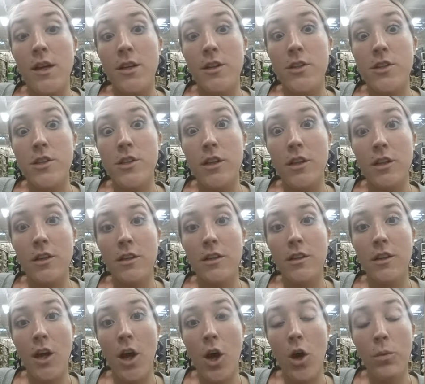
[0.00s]
here's to
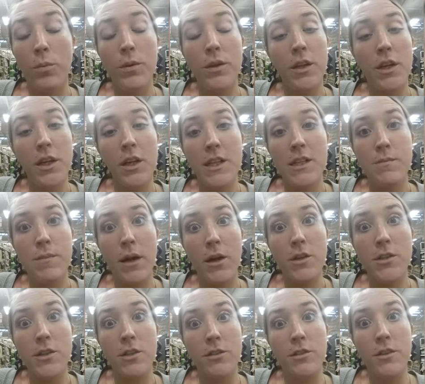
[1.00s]
hoping that it gets
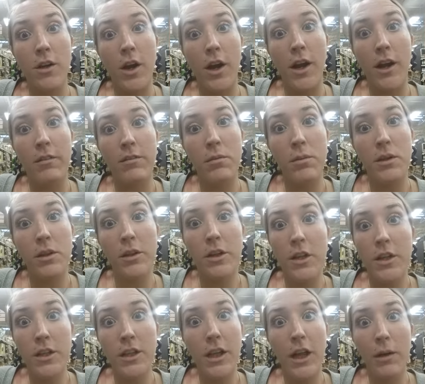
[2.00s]
better soon. Sorry, I haven't been
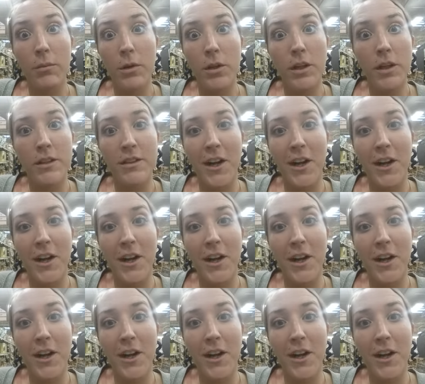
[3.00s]
looking at the camera the